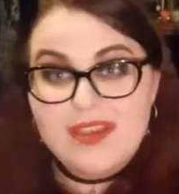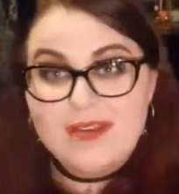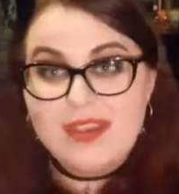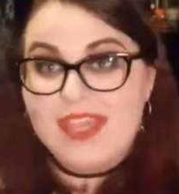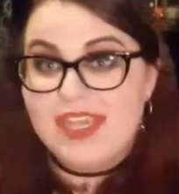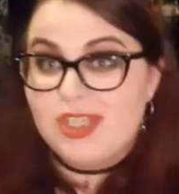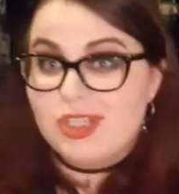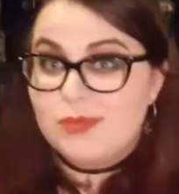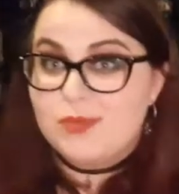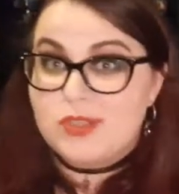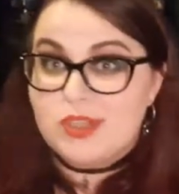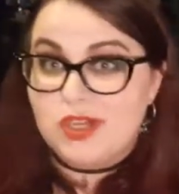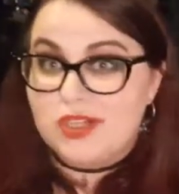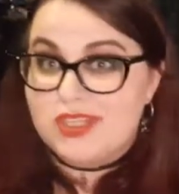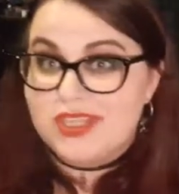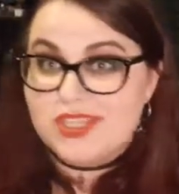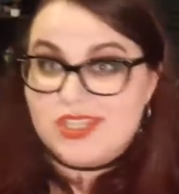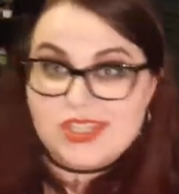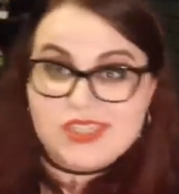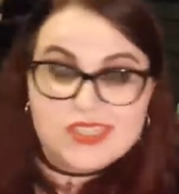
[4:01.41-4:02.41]

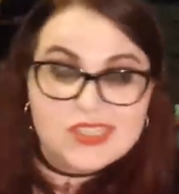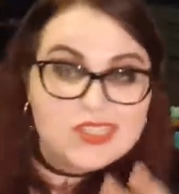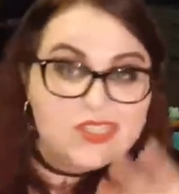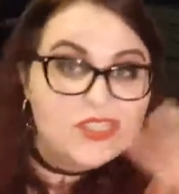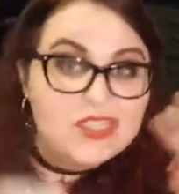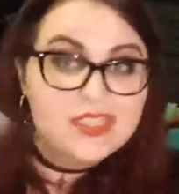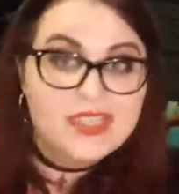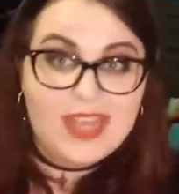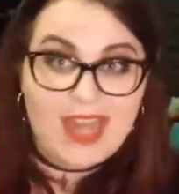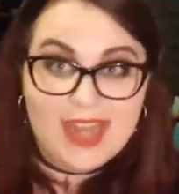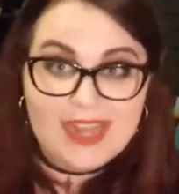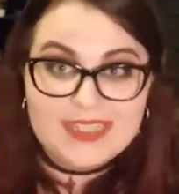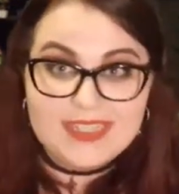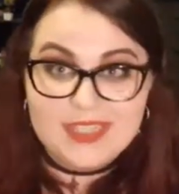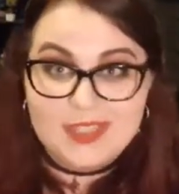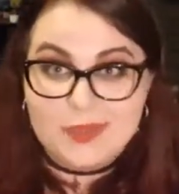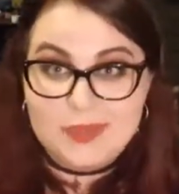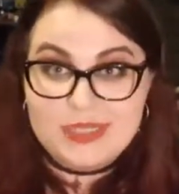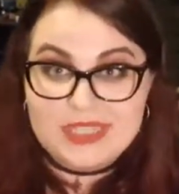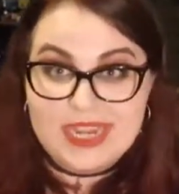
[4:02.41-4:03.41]
Egyptologist,
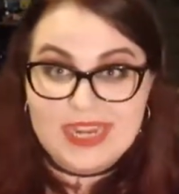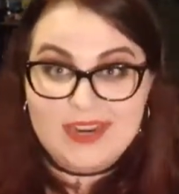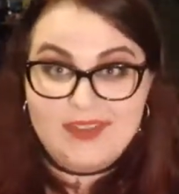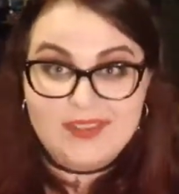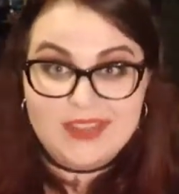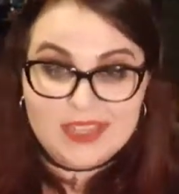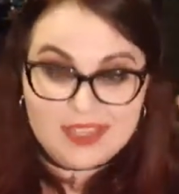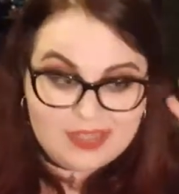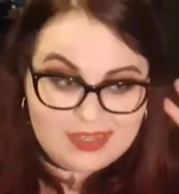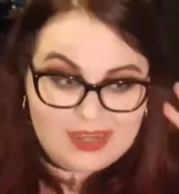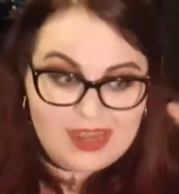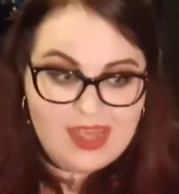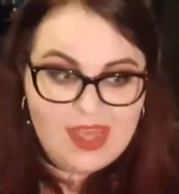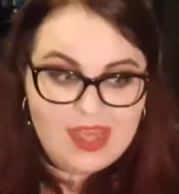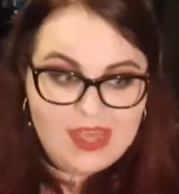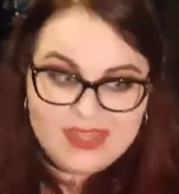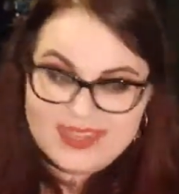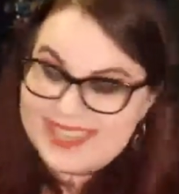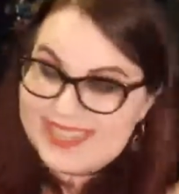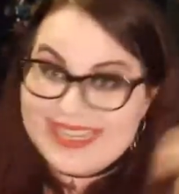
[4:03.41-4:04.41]
antiquarian,
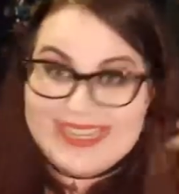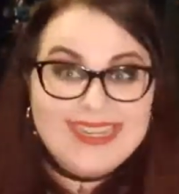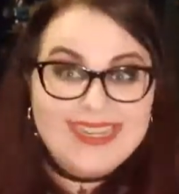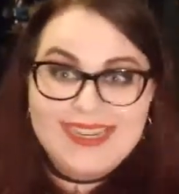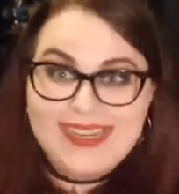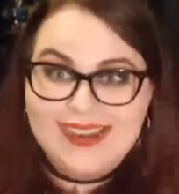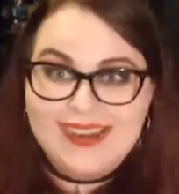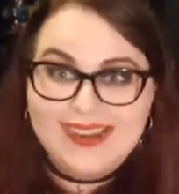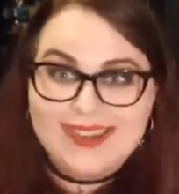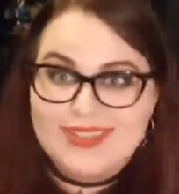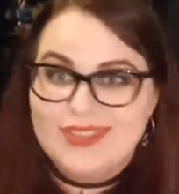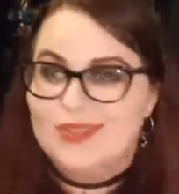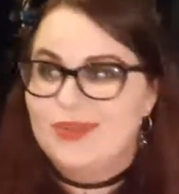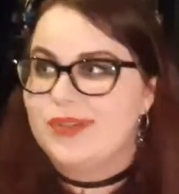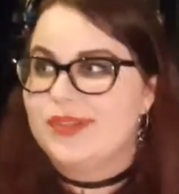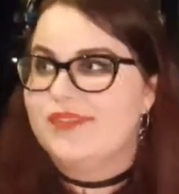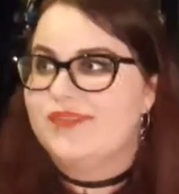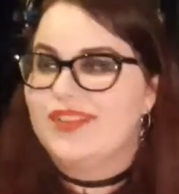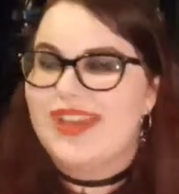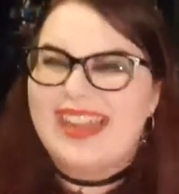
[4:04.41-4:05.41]
dealer,
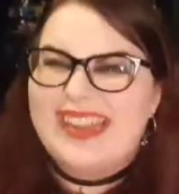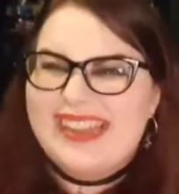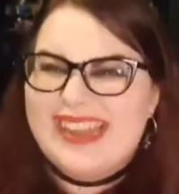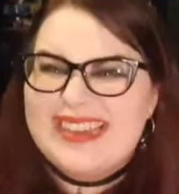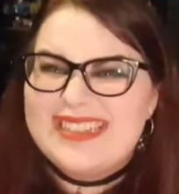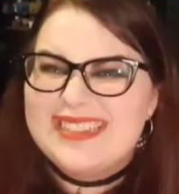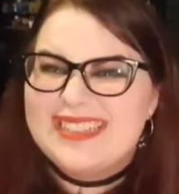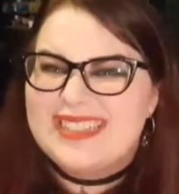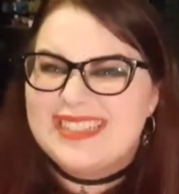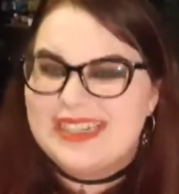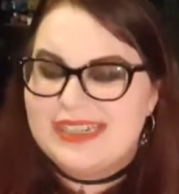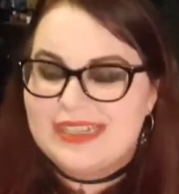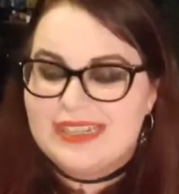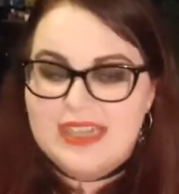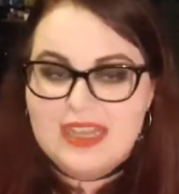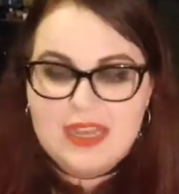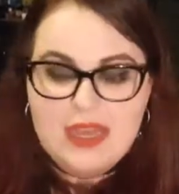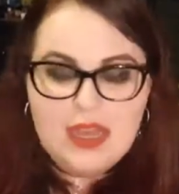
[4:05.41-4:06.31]
sort of collector,